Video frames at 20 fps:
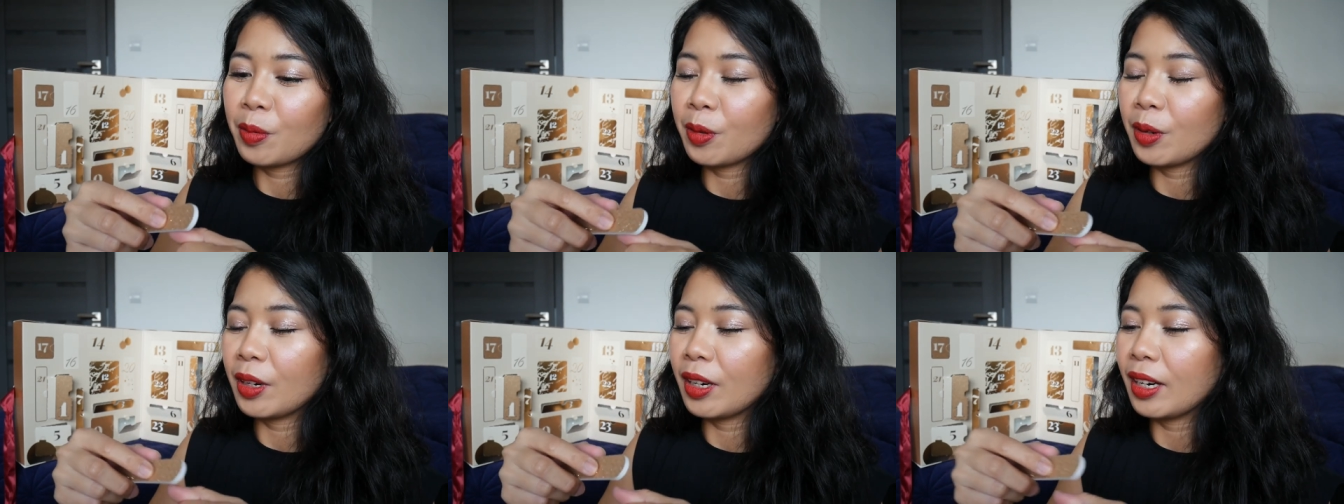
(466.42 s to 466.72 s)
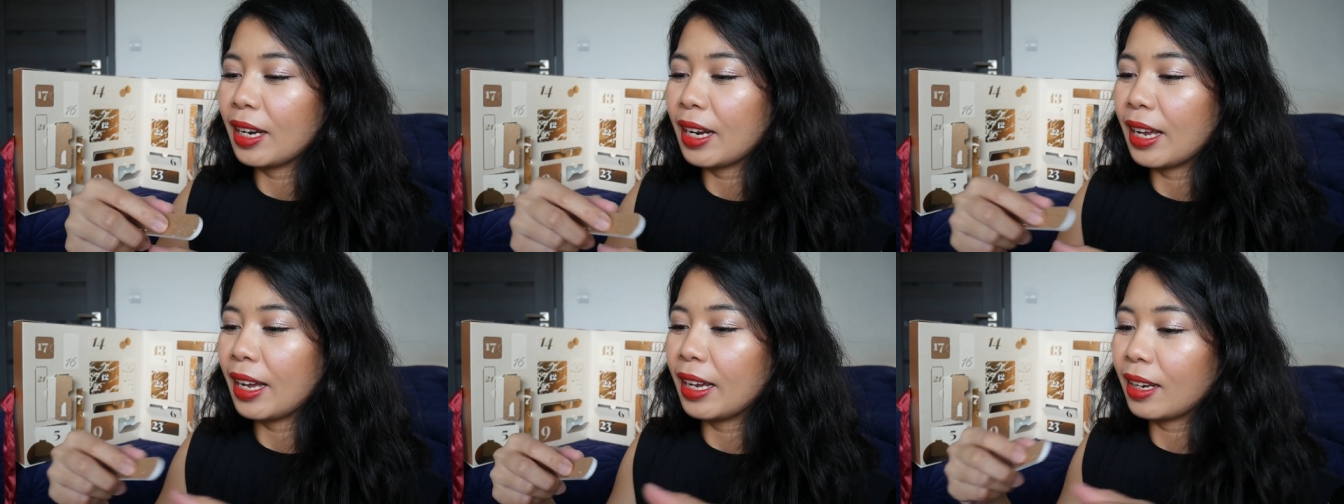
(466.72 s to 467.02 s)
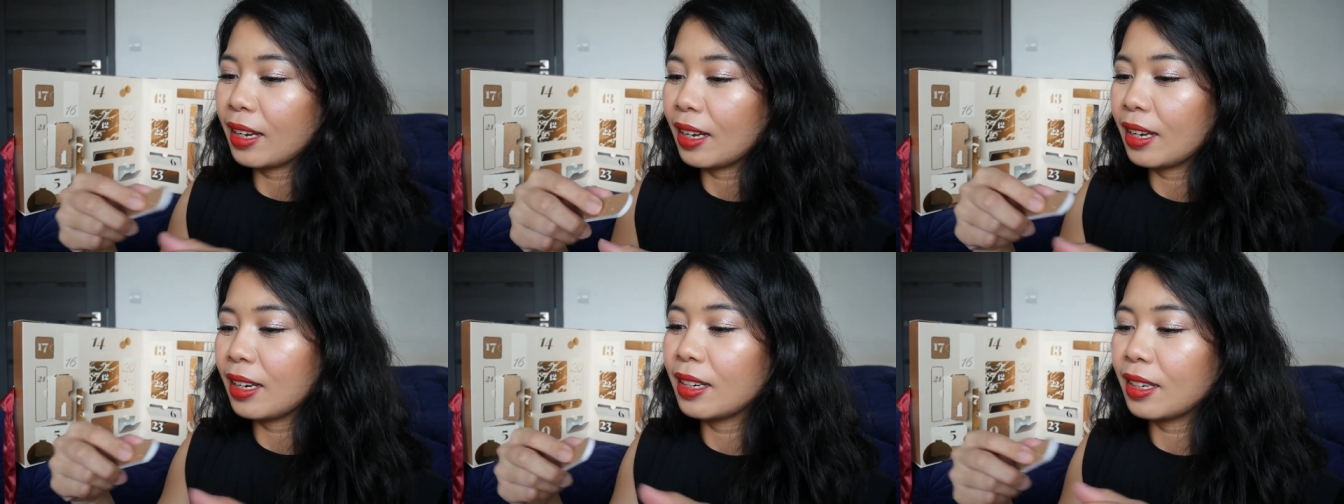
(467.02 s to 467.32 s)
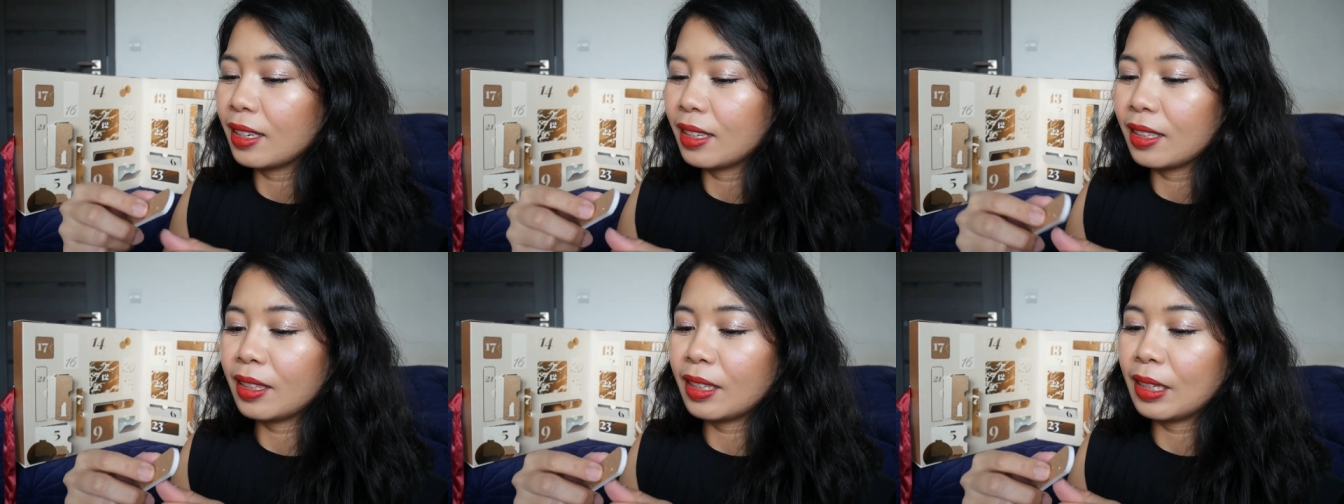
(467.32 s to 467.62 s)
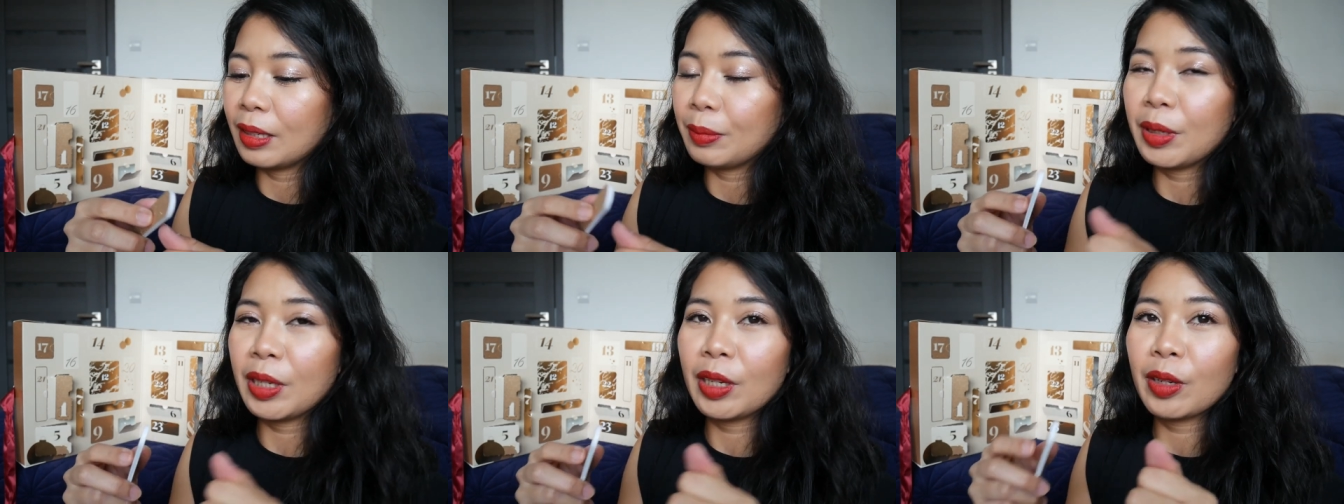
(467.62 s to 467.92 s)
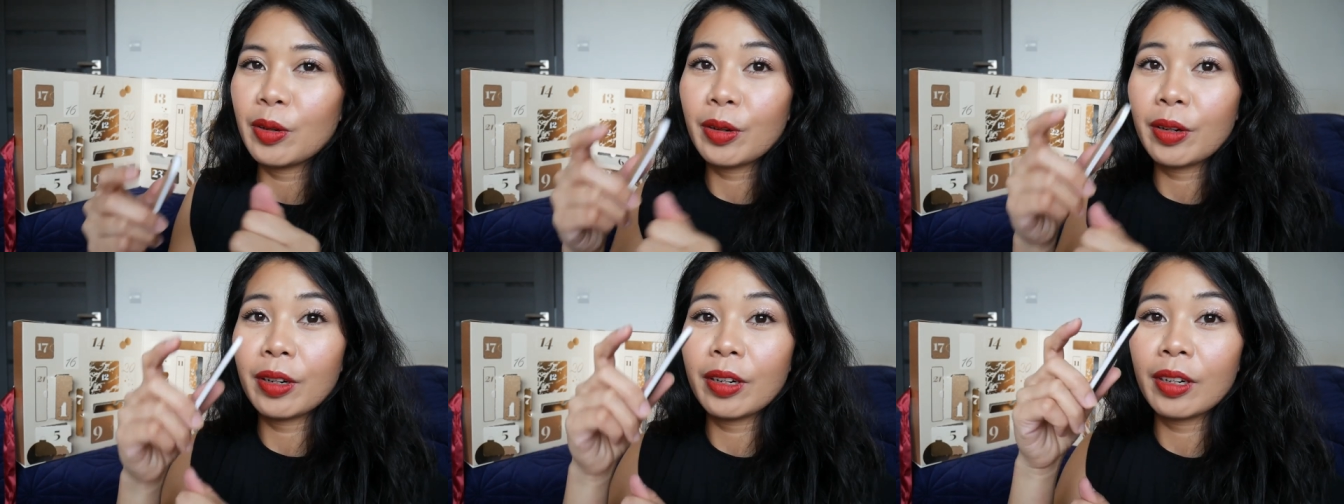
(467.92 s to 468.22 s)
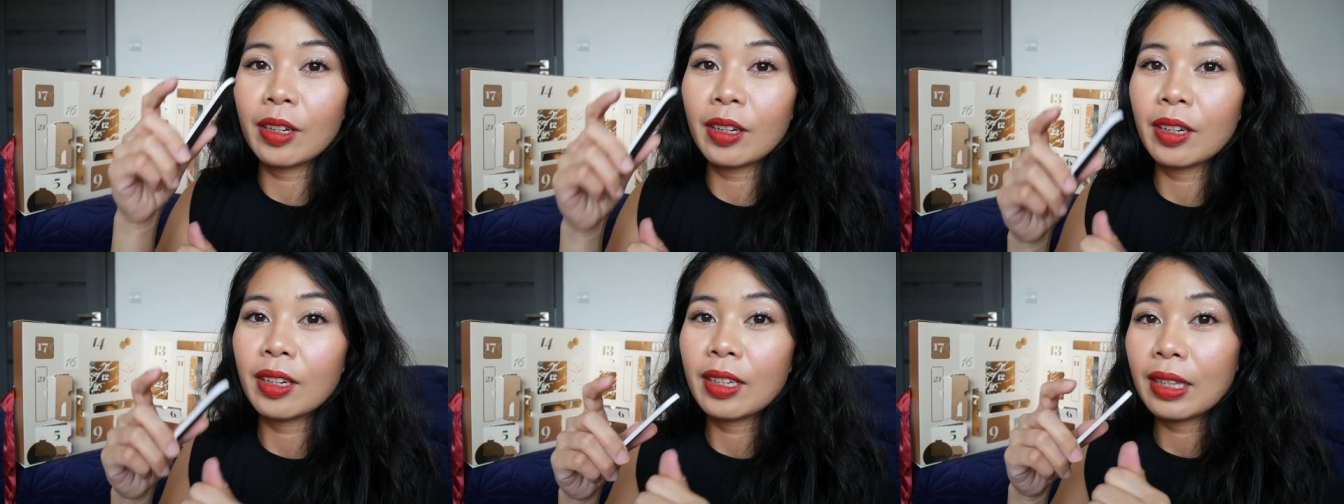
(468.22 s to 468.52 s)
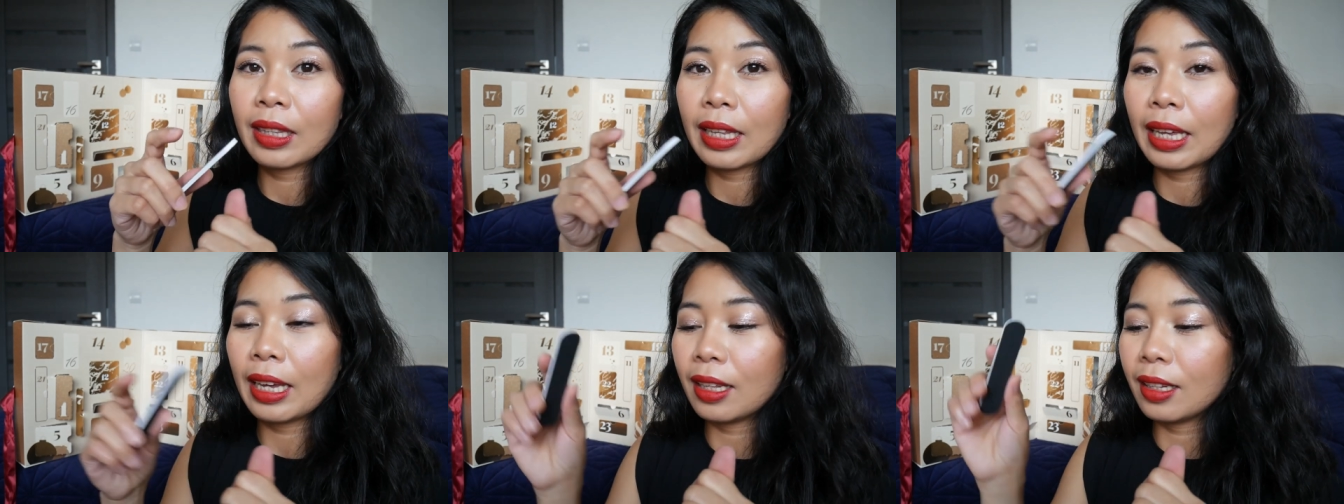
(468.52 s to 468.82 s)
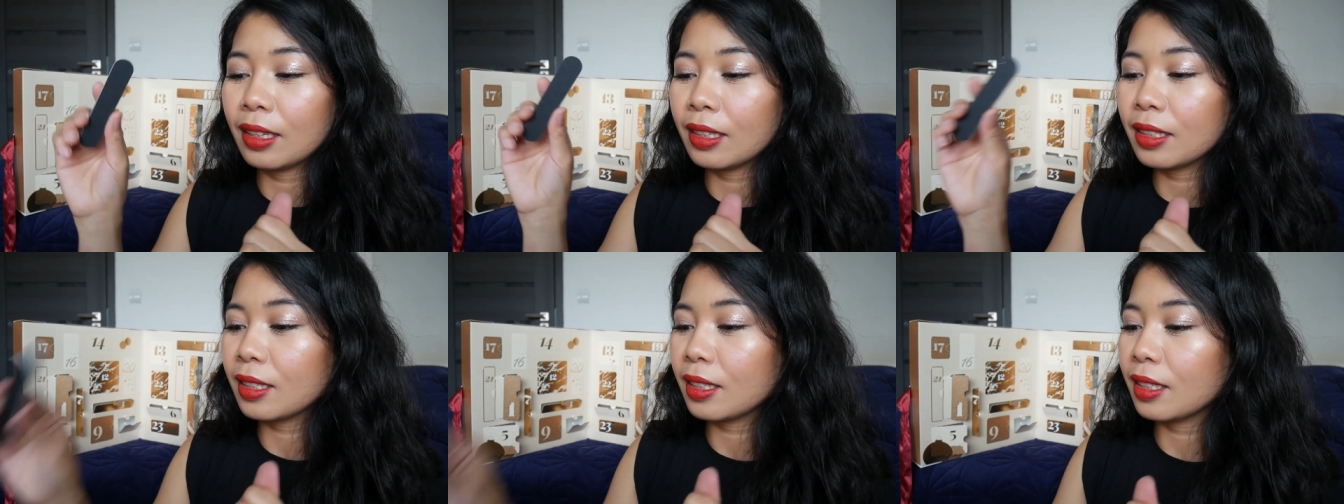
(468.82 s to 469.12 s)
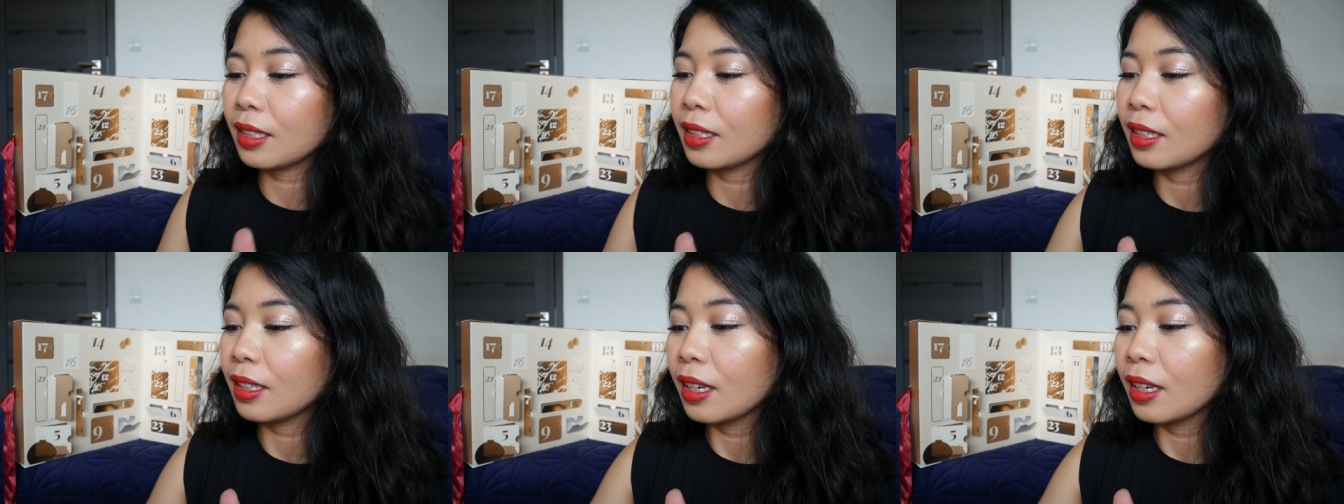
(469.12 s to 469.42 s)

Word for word: for like trimming your nails.